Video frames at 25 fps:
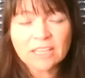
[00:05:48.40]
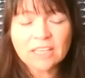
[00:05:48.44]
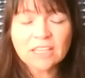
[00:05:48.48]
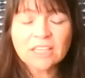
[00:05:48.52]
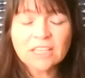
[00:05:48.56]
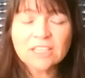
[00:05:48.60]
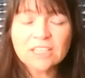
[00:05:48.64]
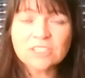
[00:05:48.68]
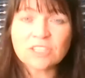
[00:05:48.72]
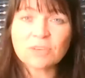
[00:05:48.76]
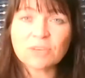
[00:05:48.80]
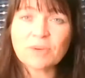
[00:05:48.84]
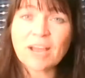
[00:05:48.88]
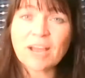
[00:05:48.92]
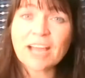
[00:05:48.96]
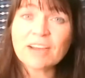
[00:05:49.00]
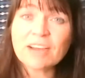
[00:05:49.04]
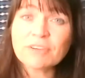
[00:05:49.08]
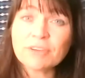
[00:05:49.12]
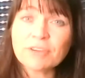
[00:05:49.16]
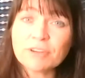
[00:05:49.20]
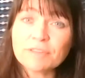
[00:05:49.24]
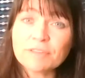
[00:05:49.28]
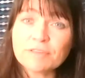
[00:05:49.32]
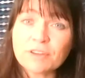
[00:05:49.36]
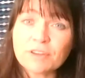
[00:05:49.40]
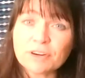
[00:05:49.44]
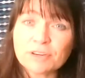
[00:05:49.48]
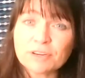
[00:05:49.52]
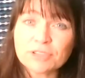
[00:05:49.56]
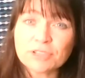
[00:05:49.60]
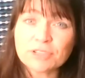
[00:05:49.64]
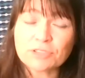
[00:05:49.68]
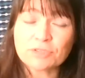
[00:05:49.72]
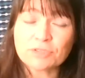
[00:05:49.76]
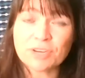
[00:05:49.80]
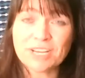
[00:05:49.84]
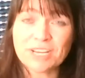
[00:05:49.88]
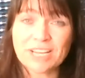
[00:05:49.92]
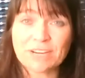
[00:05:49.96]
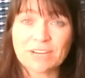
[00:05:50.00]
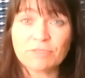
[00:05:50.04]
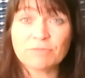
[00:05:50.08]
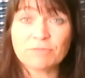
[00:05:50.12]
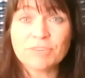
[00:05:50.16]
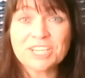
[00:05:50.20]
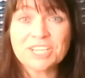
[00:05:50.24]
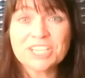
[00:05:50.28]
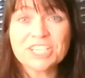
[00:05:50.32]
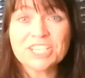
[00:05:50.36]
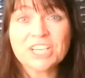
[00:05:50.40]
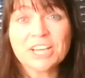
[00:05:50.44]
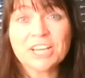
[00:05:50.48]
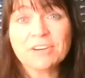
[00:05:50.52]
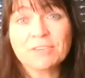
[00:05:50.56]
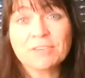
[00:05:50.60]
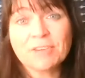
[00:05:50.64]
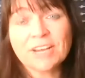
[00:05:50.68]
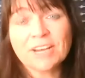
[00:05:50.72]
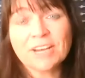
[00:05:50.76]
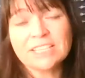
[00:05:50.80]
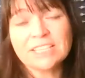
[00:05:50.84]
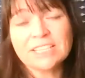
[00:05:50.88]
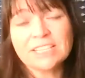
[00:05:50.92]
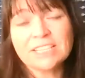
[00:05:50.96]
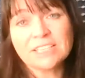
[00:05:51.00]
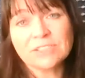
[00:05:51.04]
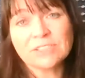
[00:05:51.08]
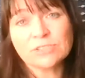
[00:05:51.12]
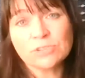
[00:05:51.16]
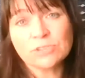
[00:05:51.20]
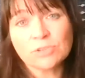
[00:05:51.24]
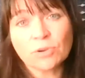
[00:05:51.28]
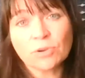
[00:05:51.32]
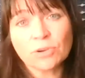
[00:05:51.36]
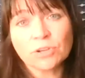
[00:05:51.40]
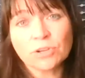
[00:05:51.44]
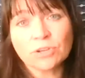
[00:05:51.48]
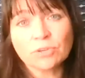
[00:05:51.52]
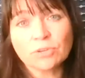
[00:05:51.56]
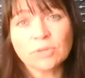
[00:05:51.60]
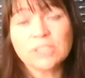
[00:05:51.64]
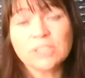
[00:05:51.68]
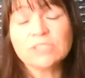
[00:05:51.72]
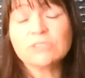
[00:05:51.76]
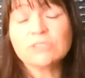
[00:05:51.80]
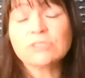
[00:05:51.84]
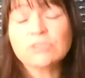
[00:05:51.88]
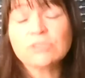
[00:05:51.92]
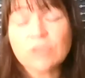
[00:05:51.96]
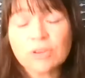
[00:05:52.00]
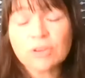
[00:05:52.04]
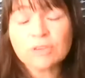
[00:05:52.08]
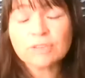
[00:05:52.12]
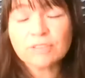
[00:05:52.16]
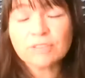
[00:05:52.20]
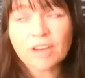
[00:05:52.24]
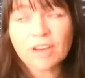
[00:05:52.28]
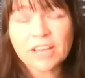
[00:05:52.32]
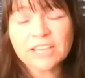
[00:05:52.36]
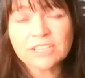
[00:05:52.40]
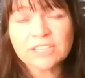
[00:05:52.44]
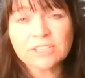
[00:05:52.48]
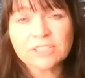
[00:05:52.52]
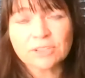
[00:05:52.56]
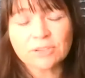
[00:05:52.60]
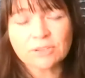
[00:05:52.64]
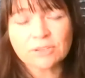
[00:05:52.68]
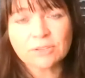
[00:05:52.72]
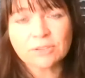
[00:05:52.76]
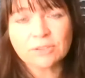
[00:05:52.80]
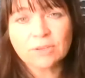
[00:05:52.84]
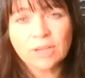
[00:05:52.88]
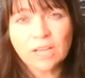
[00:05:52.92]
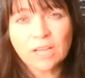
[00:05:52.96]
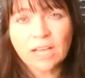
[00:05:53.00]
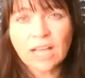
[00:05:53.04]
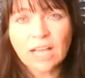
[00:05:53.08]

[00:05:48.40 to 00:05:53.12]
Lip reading: So agroforestry and regenerating soil is so vital.